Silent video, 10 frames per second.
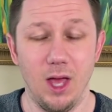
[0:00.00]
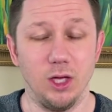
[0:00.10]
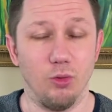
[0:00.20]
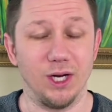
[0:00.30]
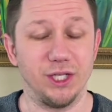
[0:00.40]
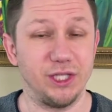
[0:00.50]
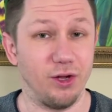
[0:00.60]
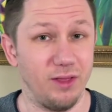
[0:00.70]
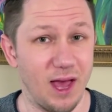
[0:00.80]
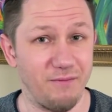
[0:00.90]
You want to
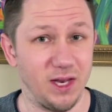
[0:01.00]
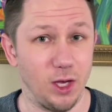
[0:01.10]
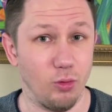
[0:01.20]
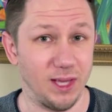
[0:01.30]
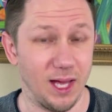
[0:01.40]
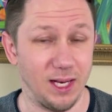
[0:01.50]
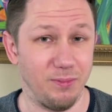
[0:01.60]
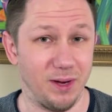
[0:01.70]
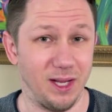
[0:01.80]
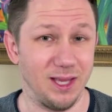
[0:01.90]
share that video with
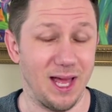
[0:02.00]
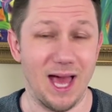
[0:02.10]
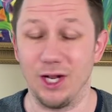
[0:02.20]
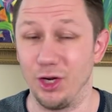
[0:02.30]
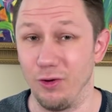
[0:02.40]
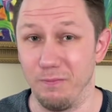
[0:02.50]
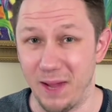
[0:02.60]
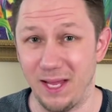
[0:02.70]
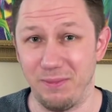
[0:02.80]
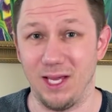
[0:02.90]
anybody that had a new
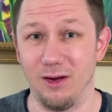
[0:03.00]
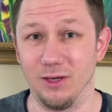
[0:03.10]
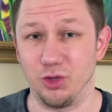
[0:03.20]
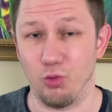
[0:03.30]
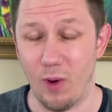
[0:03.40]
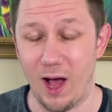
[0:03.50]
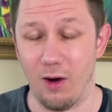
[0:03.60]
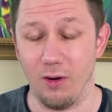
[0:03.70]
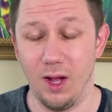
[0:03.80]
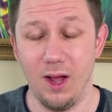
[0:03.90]
baby here as
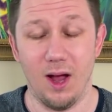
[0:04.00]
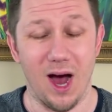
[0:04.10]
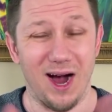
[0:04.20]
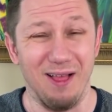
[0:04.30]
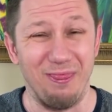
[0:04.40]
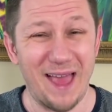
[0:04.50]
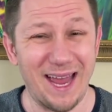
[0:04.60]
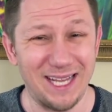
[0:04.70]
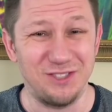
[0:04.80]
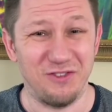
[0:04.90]
well. Uh,
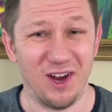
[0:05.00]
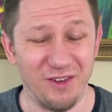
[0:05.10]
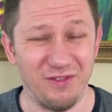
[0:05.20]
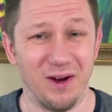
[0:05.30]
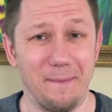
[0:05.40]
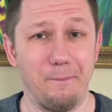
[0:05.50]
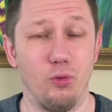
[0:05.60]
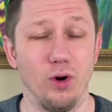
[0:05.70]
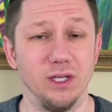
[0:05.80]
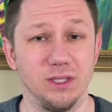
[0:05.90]
that is very, very
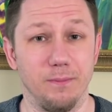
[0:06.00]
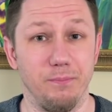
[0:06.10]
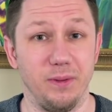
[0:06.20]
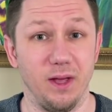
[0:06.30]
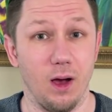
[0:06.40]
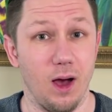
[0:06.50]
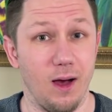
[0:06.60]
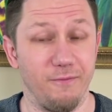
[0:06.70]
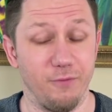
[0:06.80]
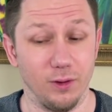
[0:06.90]
important be,
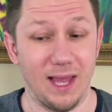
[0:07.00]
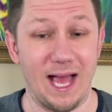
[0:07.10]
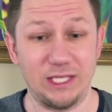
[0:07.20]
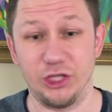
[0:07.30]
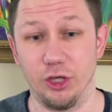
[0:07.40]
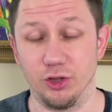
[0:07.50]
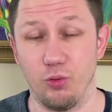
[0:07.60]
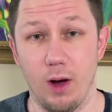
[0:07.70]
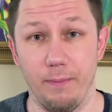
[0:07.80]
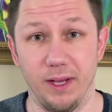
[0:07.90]
uh, for last year as
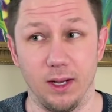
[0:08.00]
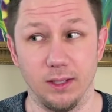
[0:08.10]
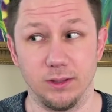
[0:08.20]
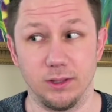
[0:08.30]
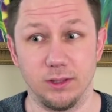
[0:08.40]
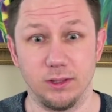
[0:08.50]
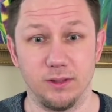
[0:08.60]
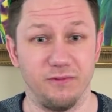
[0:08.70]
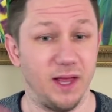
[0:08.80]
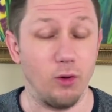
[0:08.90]
well because
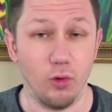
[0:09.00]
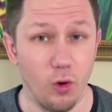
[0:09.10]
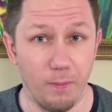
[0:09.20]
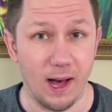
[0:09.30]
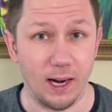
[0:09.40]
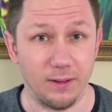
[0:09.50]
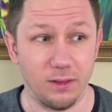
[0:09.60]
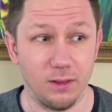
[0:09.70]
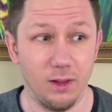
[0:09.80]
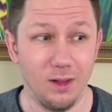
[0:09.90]
if they don't know about it,
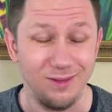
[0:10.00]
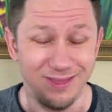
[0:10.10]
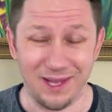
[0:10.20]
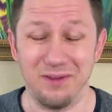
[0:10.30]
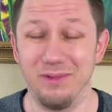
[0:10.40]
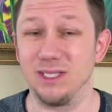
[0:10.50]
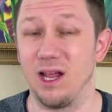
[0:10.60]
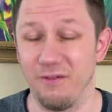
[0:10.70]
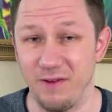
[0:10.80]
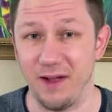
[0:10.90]
they could miss
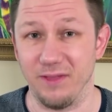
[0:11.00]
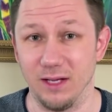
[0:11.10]
out on $5,000.